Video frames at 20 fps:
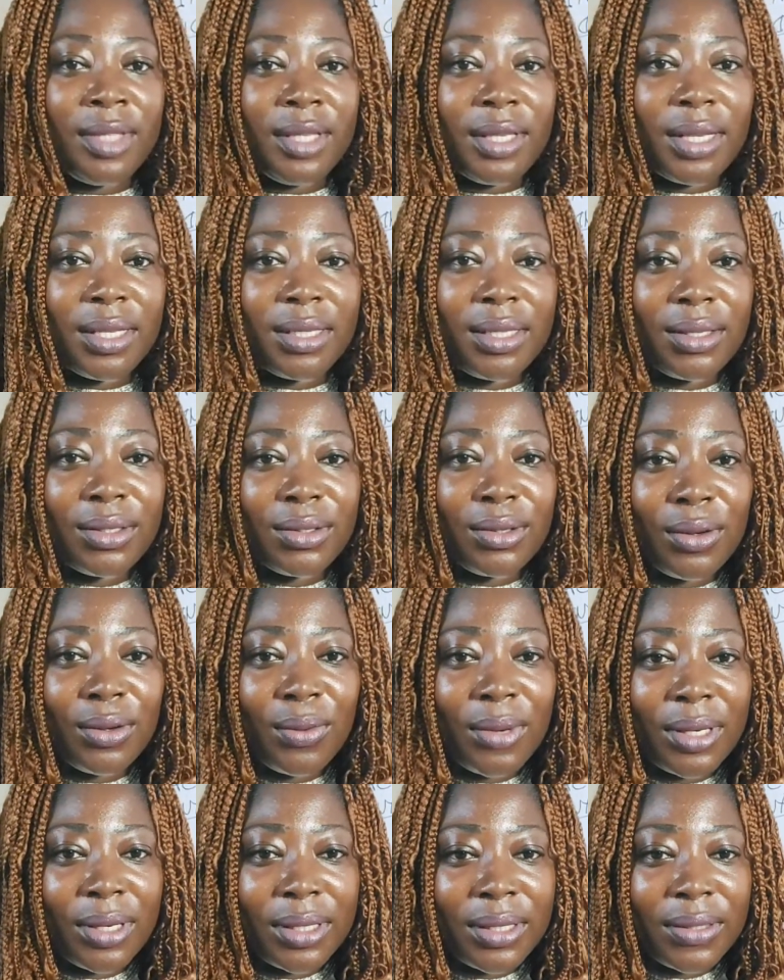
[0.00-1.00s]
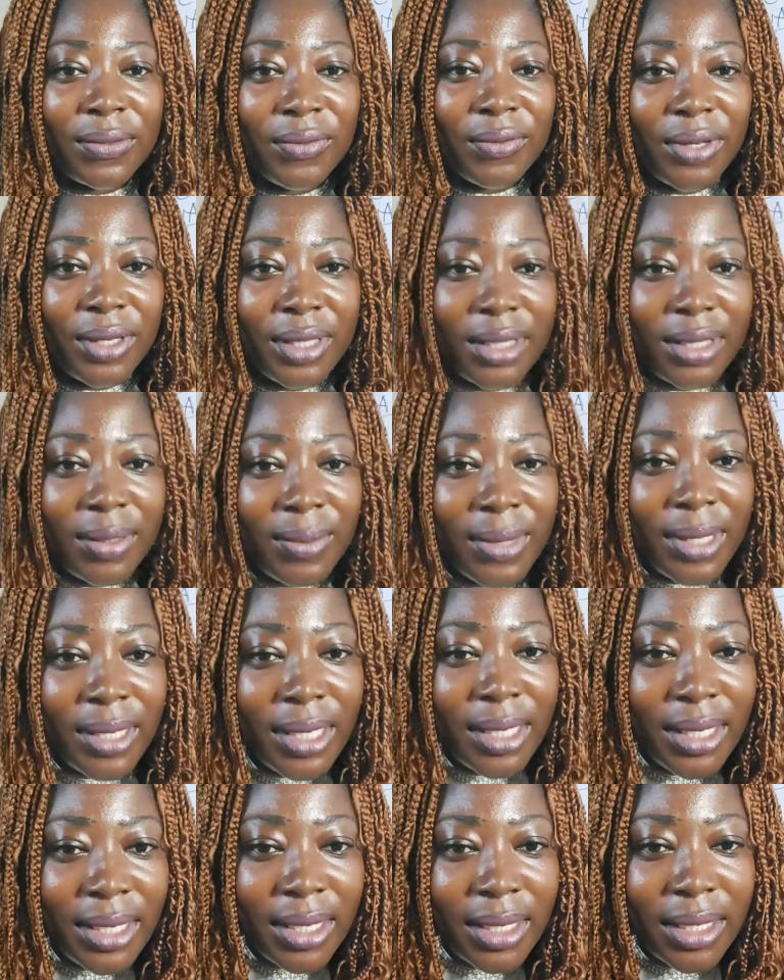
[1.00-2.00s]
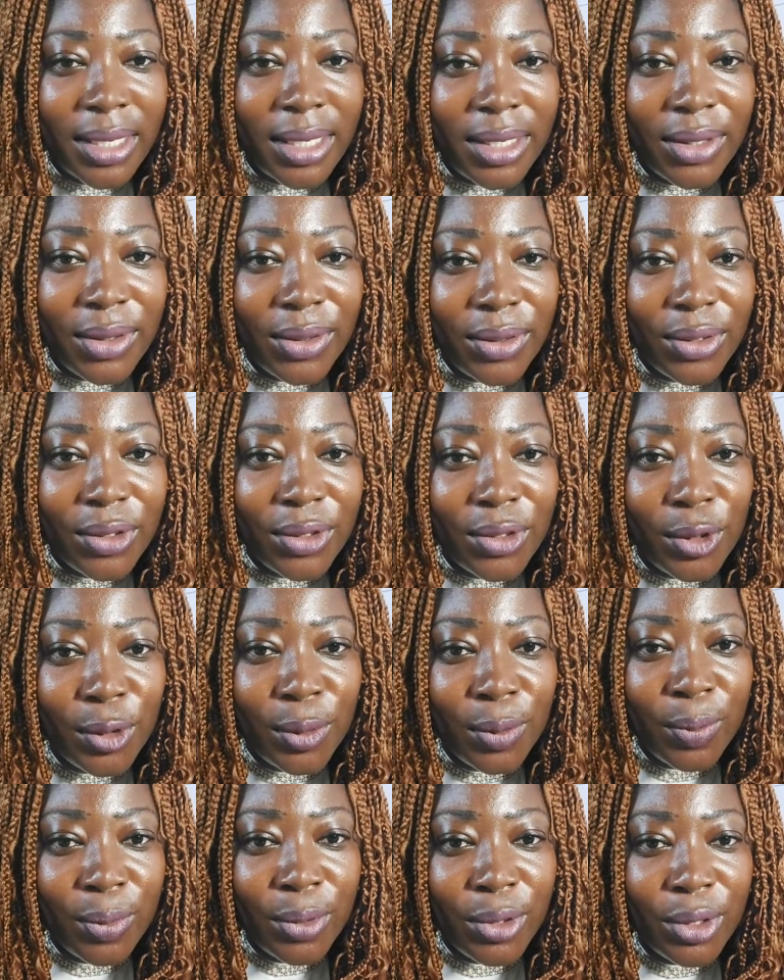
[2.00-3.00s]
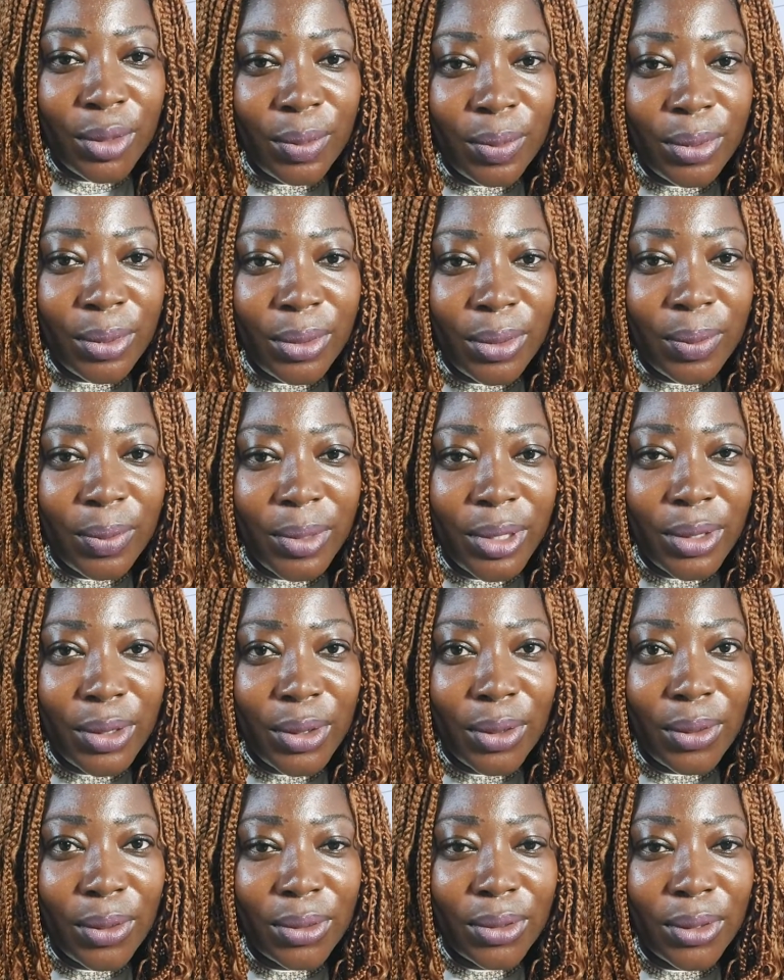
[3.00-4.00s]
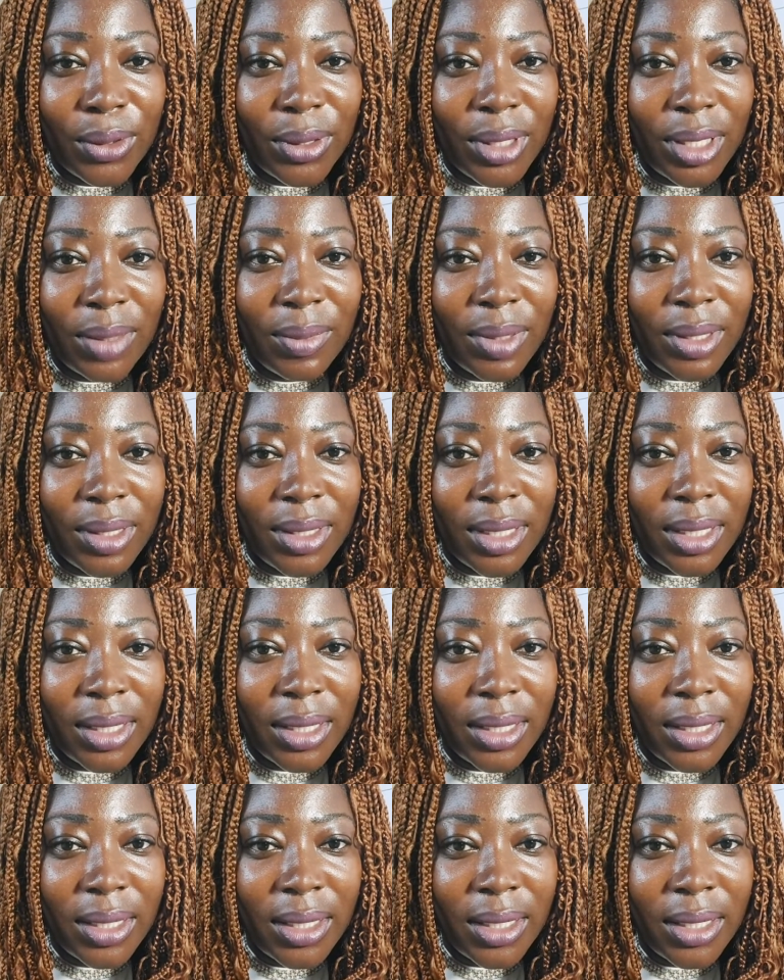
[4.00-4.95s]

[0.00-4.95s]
The TikTok one is fixed, but the YouTube people, please hold on. Let me check.